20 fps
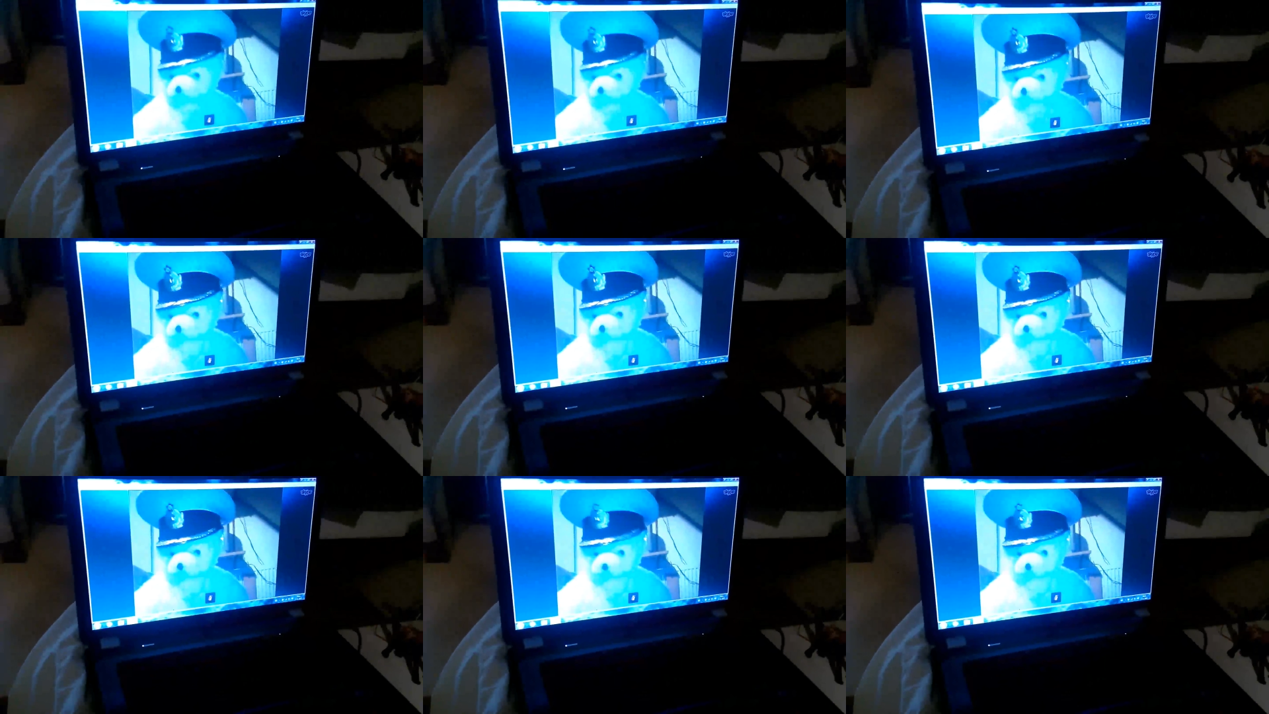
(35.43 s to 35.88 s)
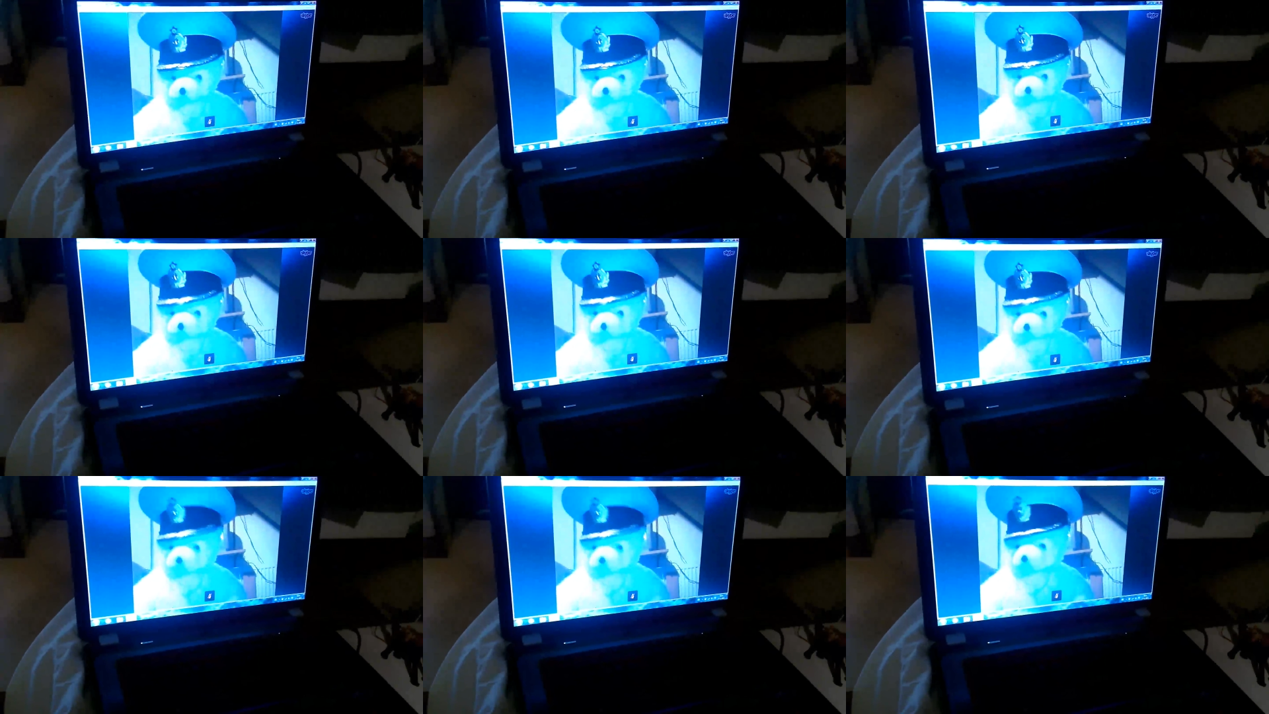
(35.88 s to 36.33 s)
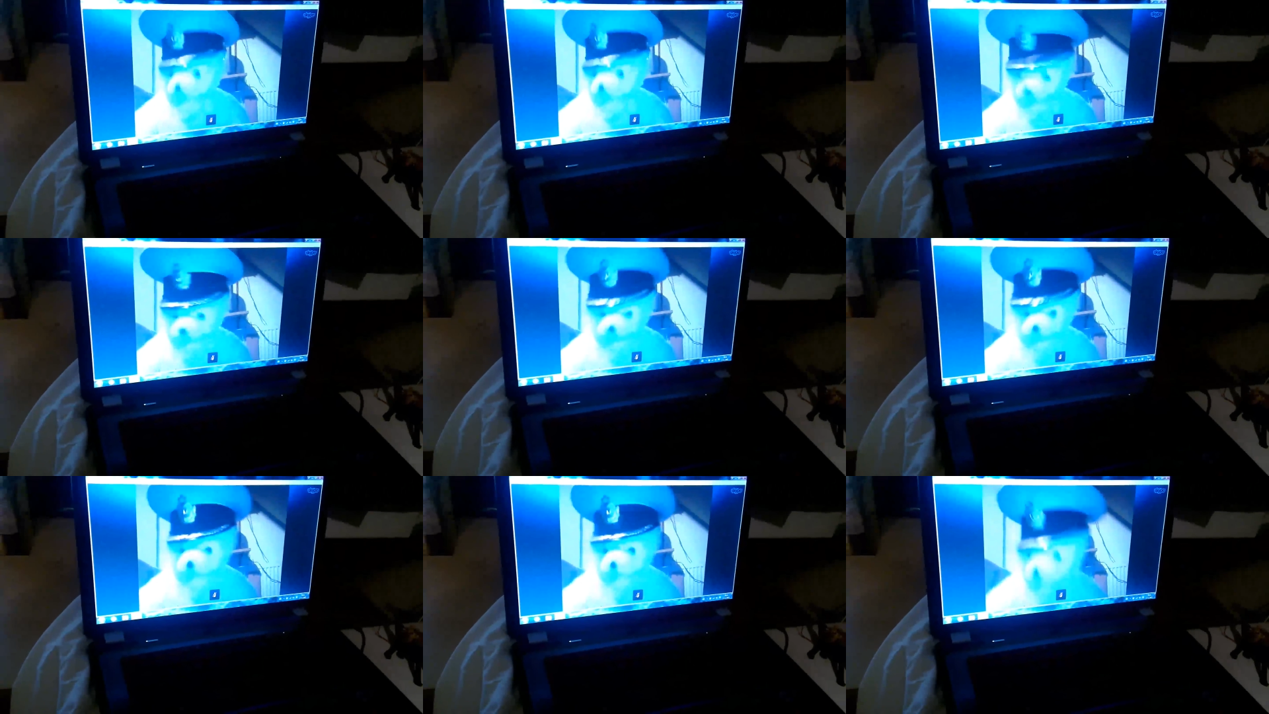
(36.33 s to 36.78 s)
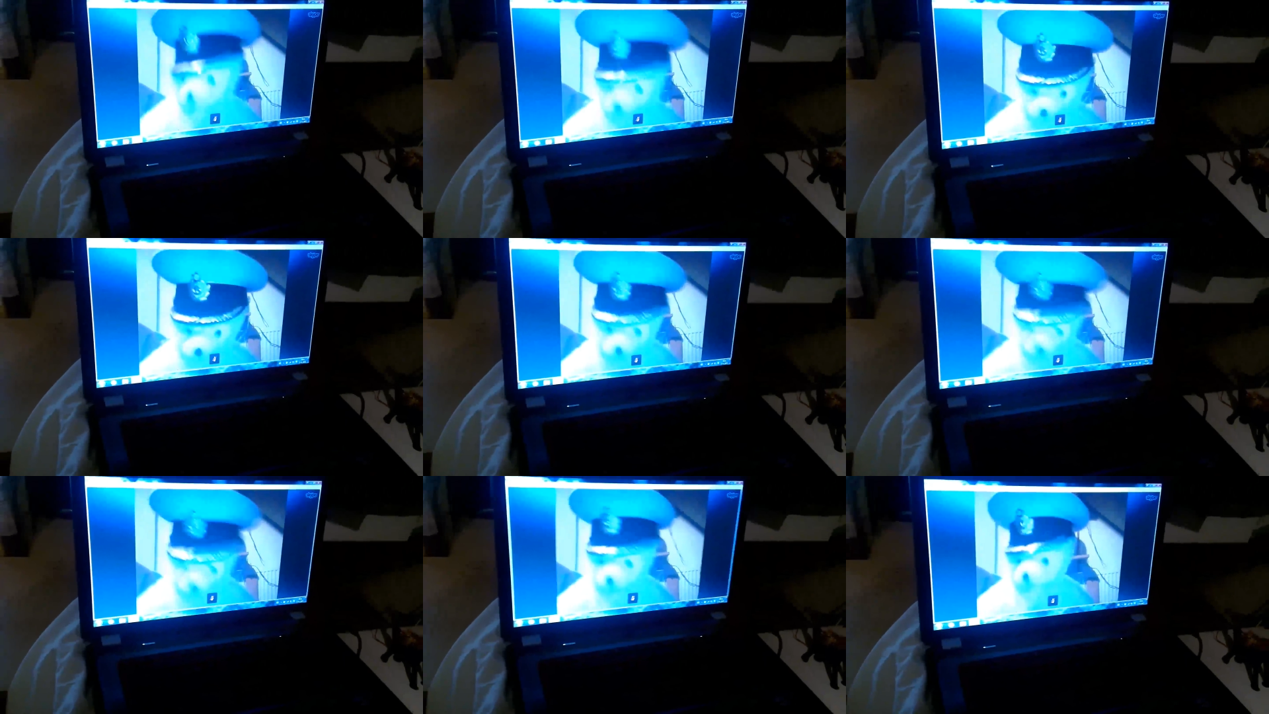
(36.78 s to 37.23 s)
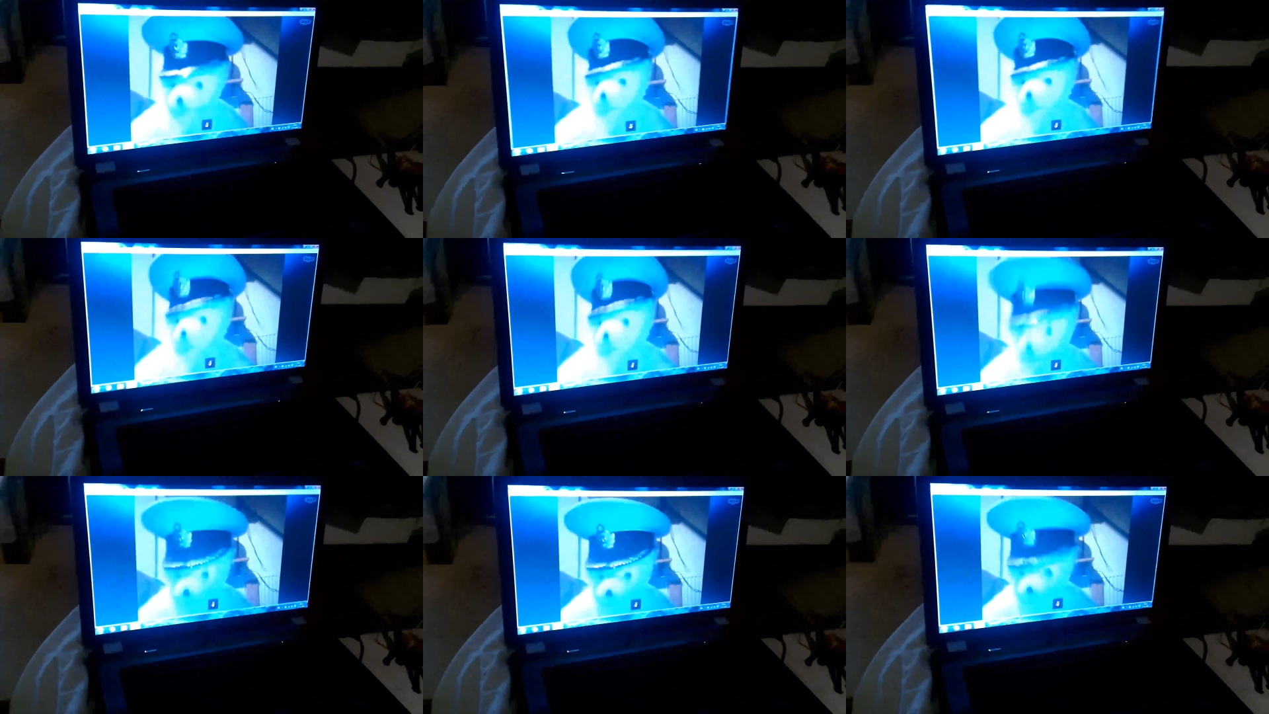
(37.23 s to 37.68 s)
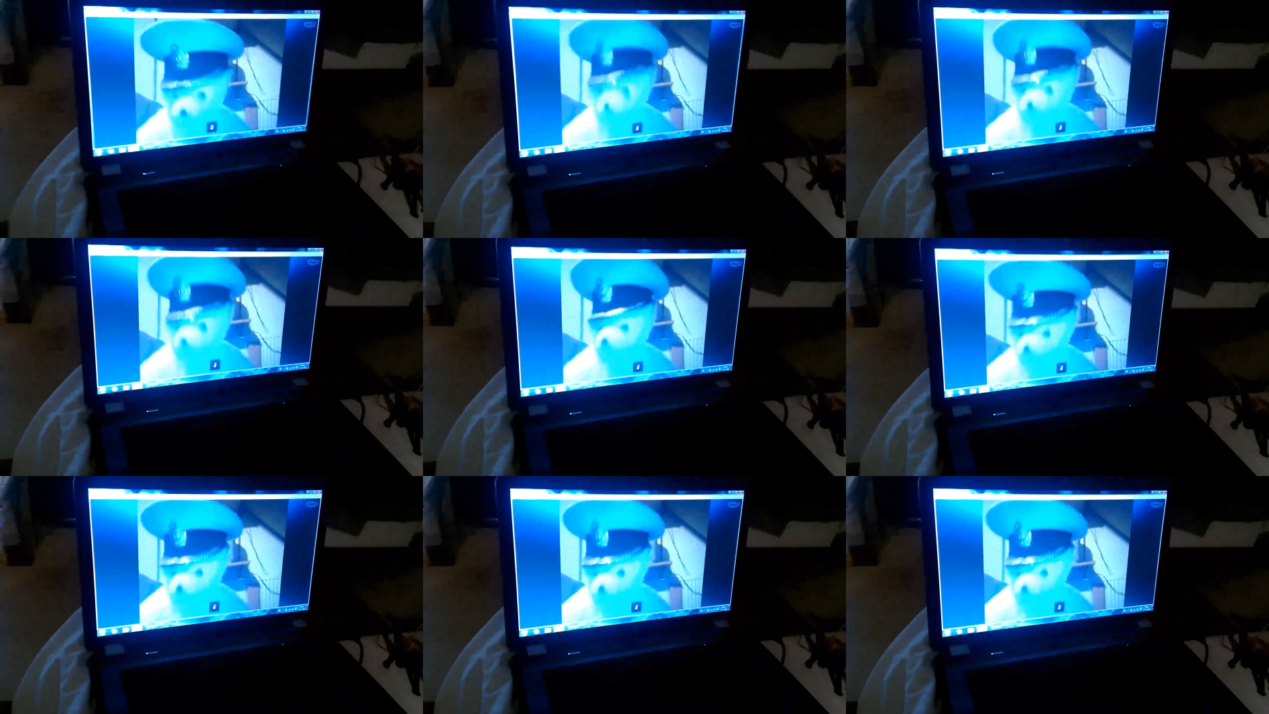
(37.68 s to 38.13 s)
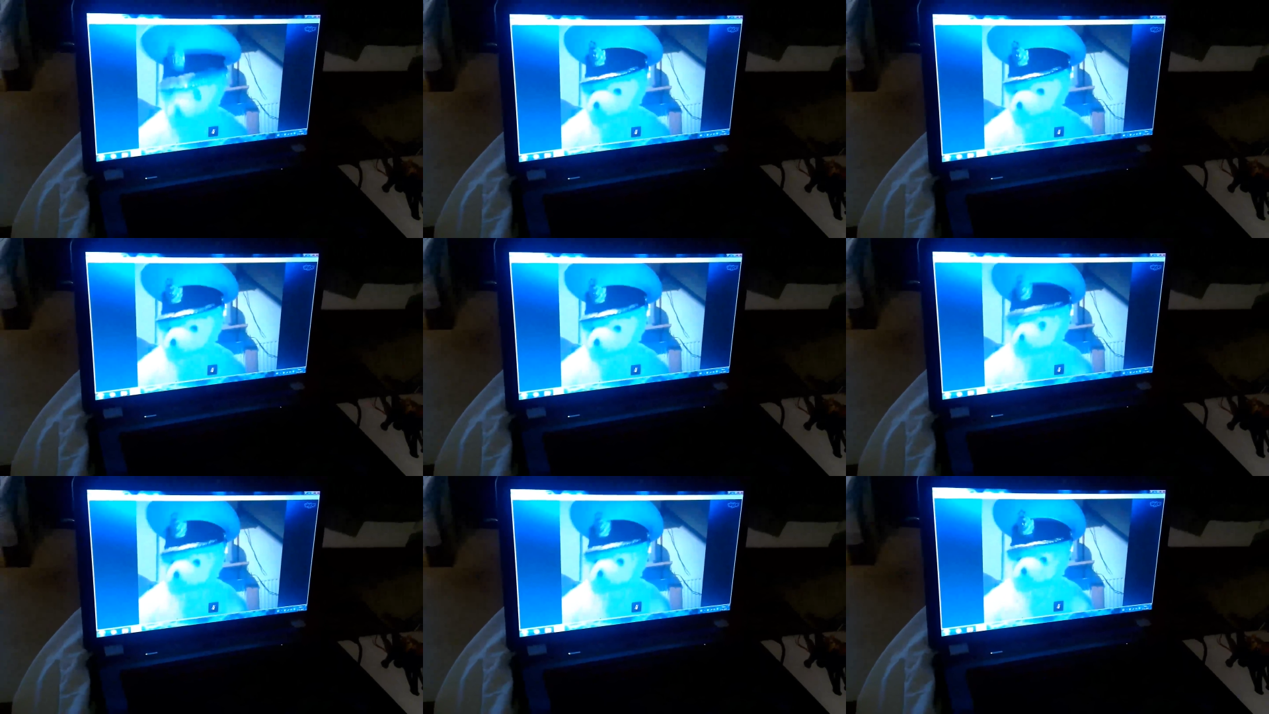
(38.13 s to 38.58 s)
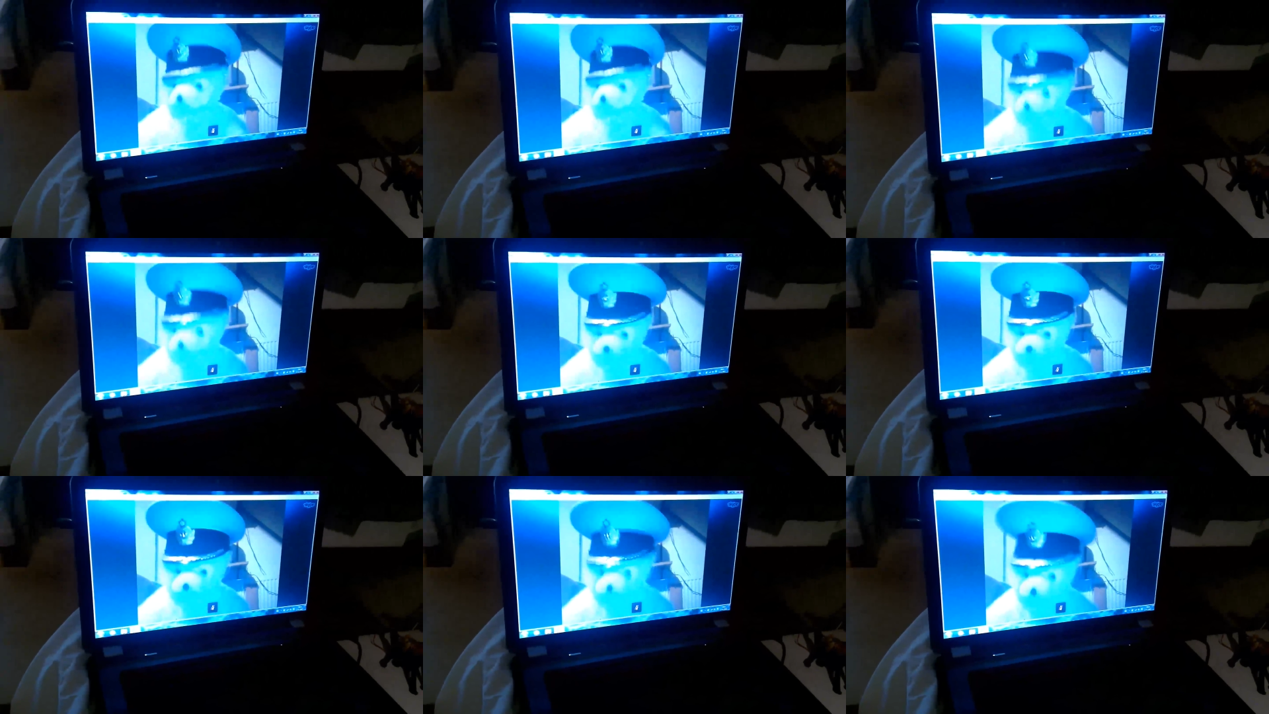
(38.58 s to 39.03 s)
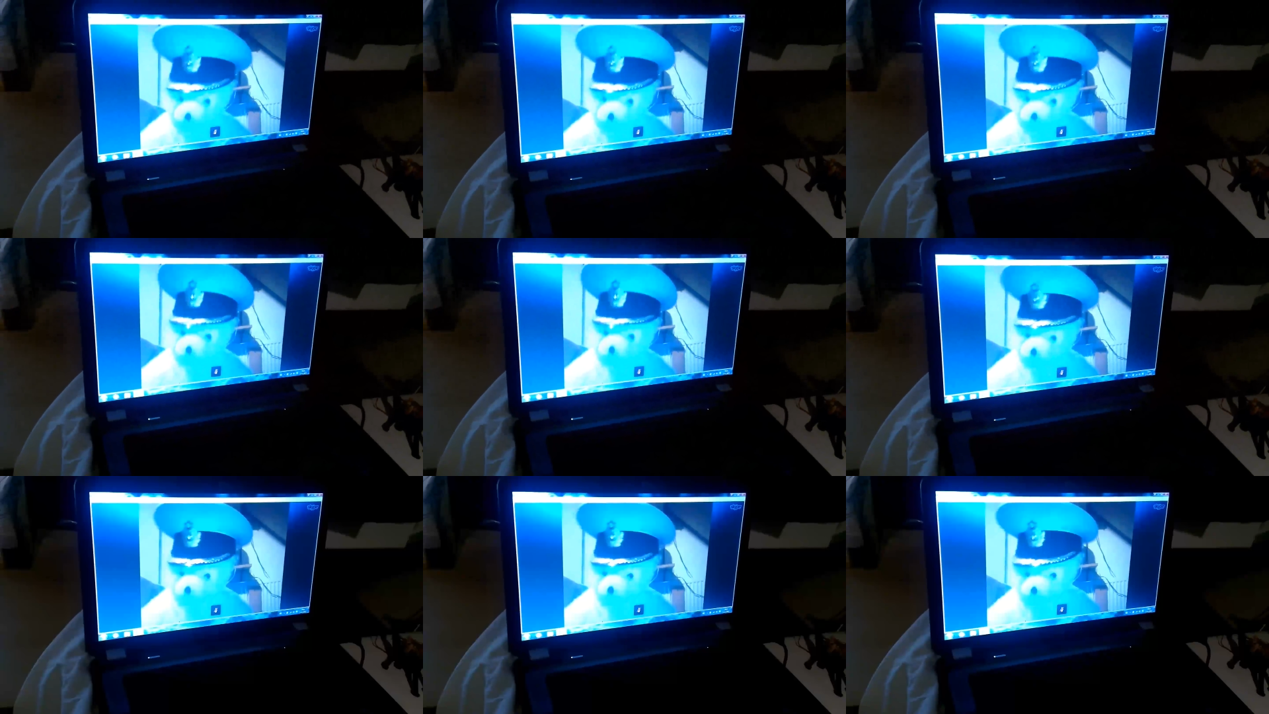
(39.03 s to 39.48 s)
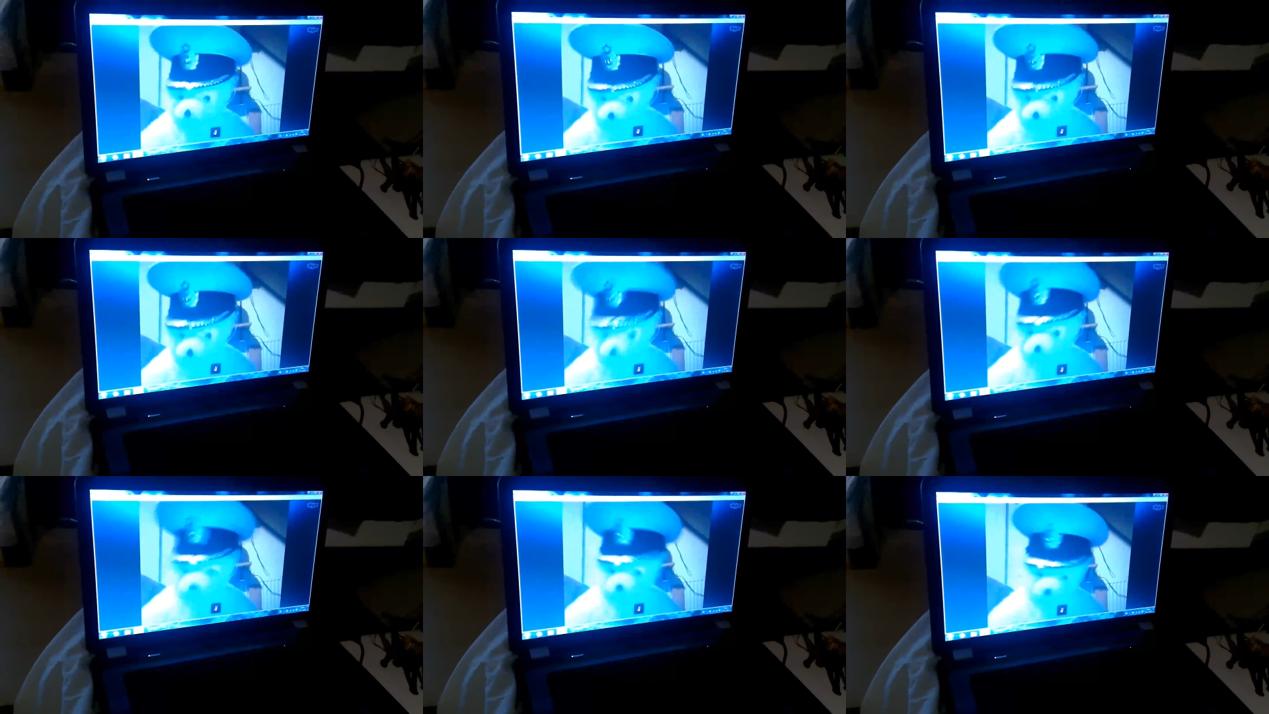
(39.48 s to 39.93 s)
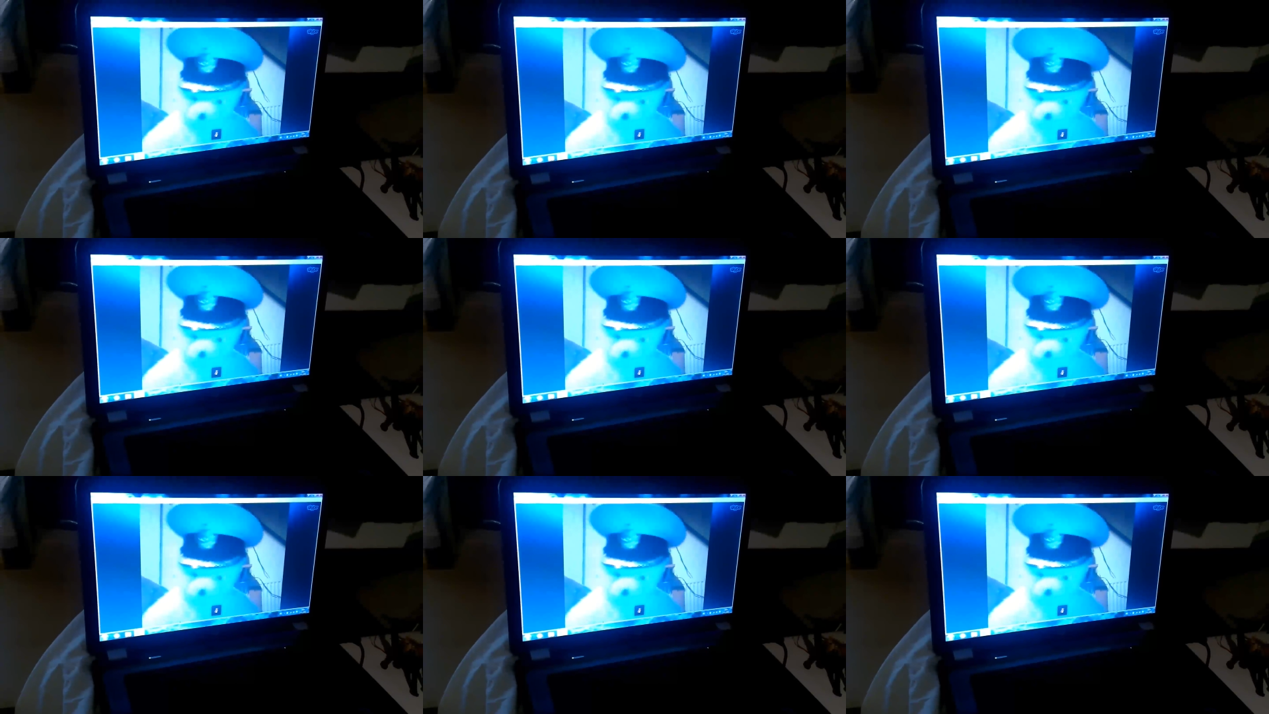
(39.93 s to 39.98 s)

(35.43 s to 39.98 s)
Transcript: No face is visible, so there are no lips to read.